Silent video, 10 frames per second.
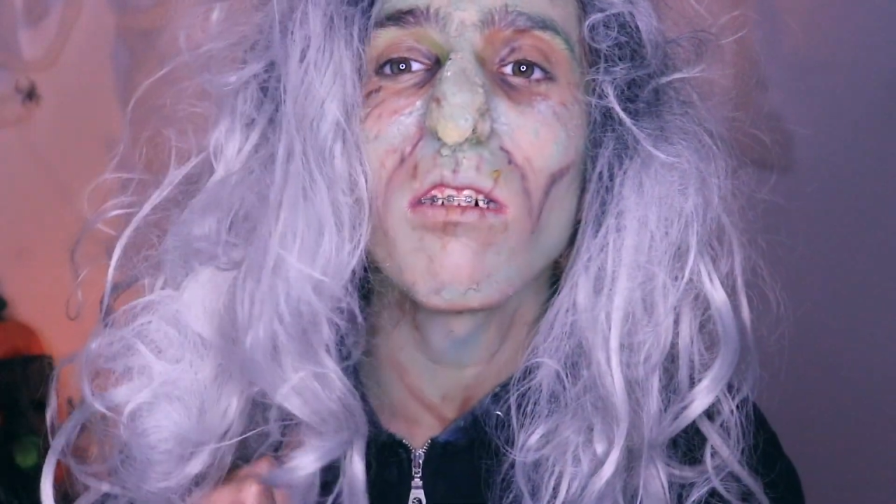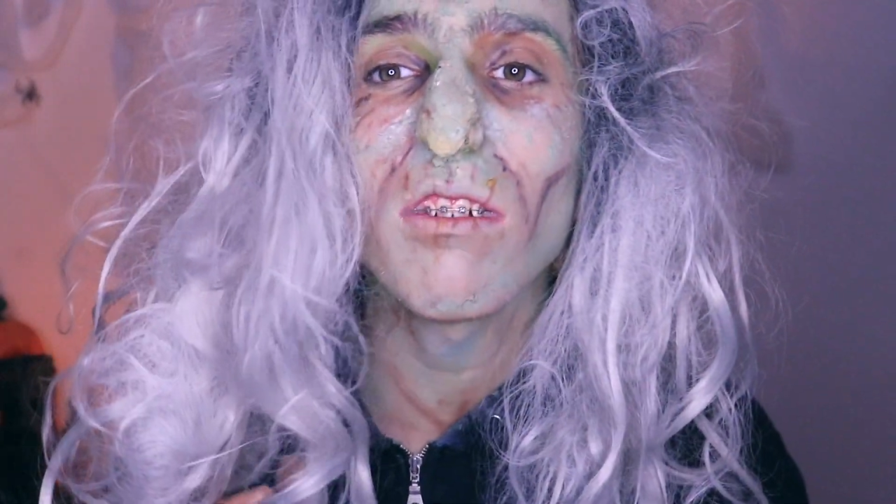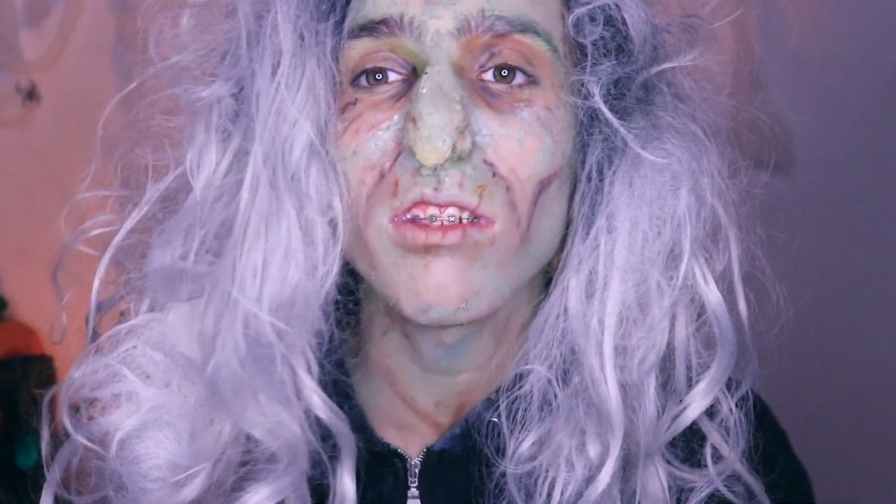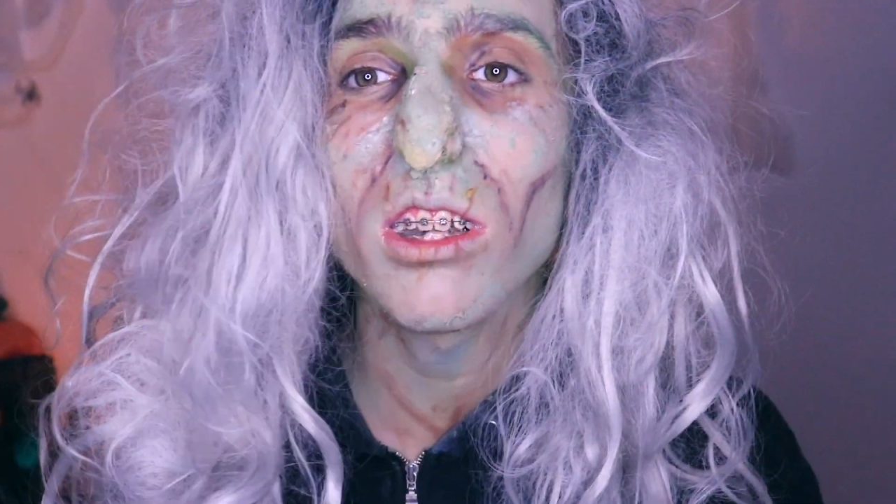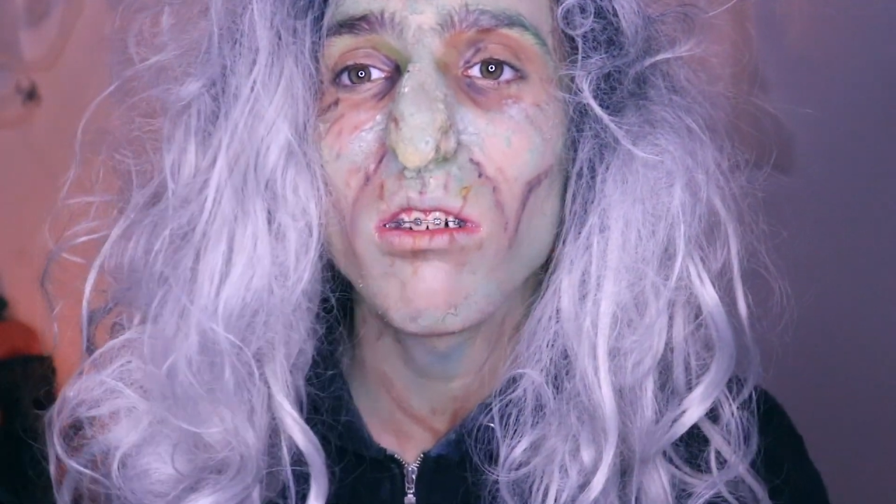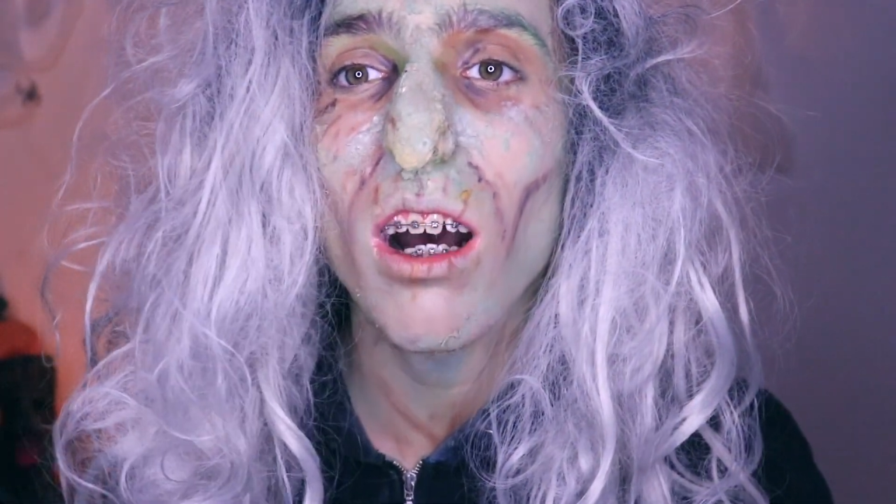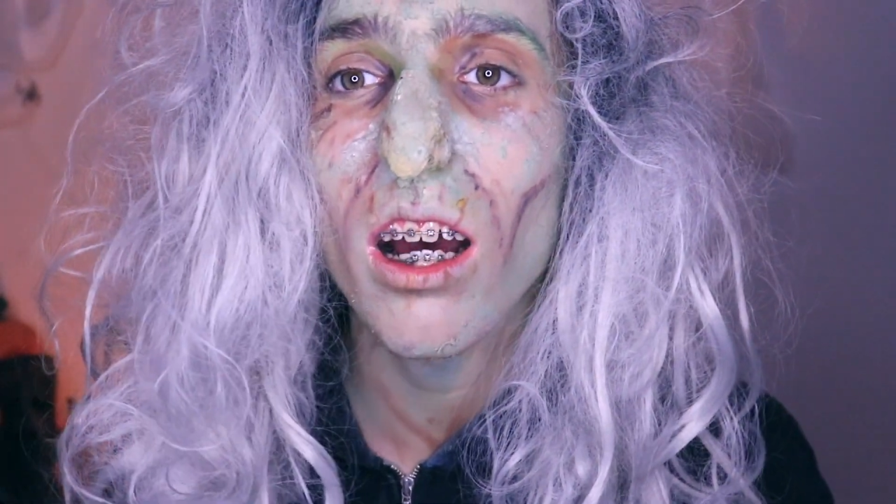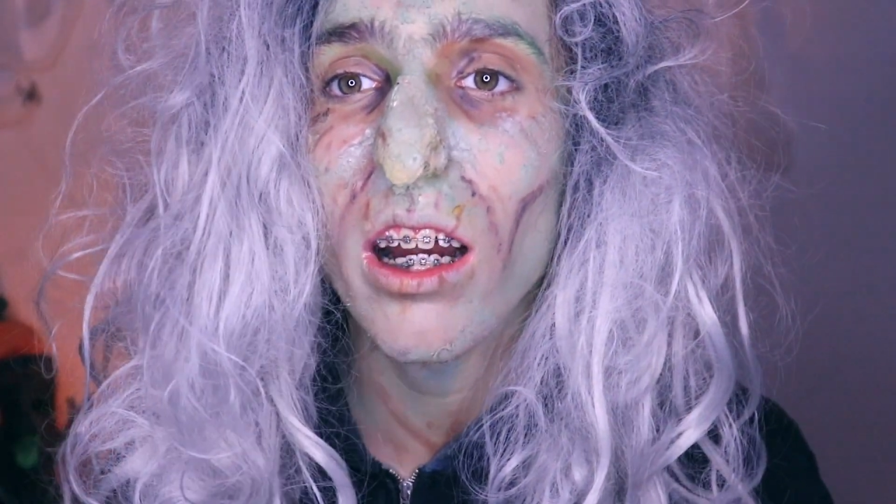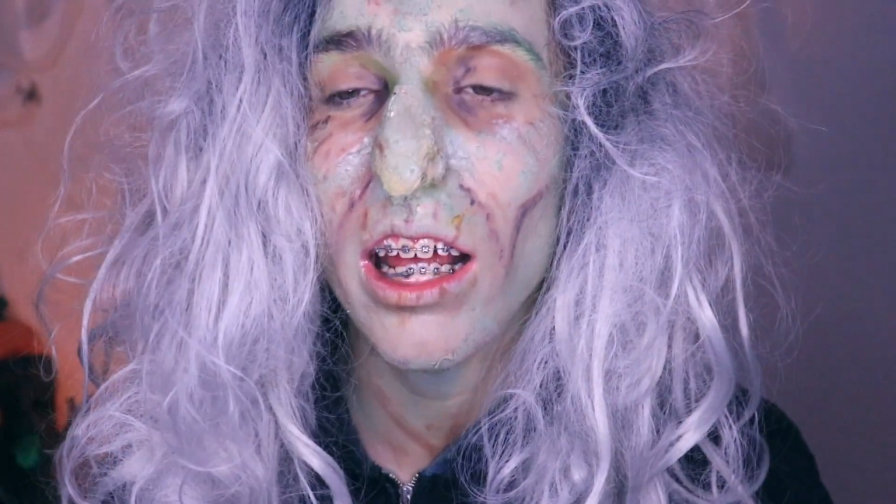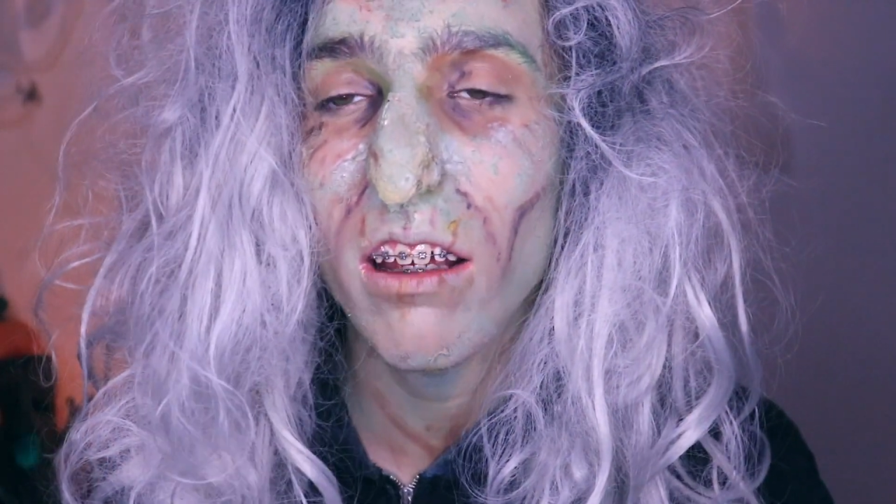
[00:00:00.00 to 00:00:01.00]
if you
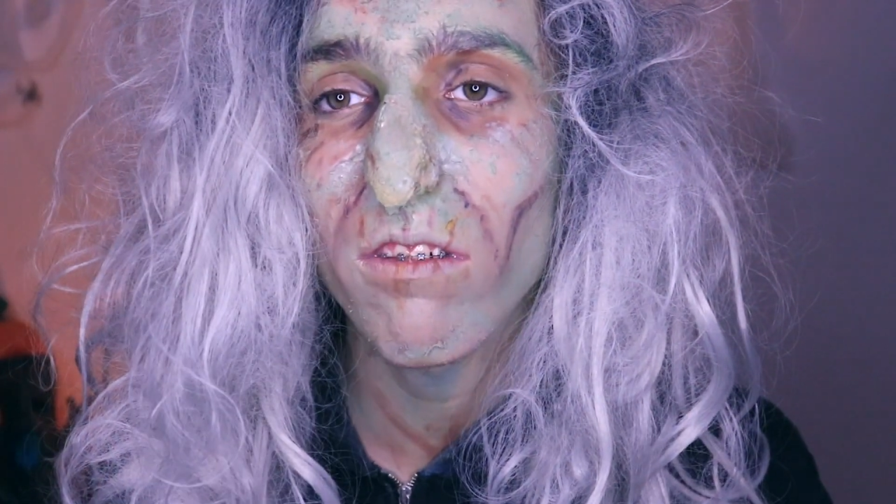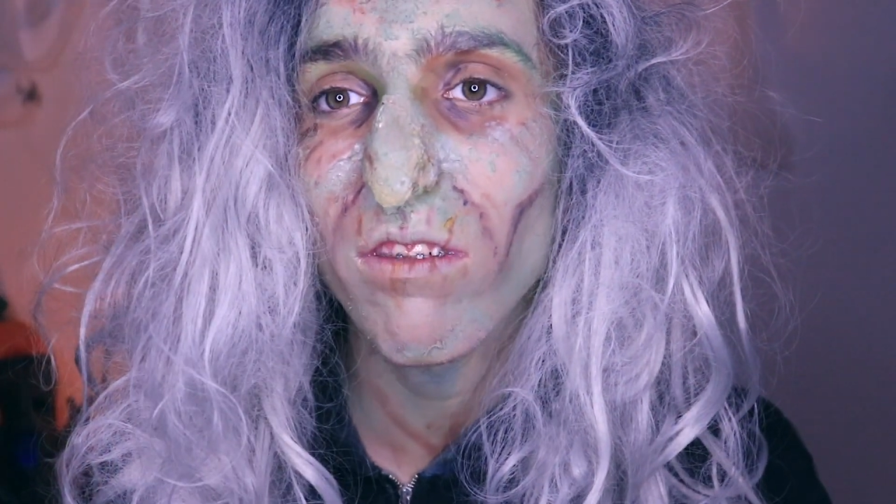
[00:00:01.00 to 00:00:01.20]
are a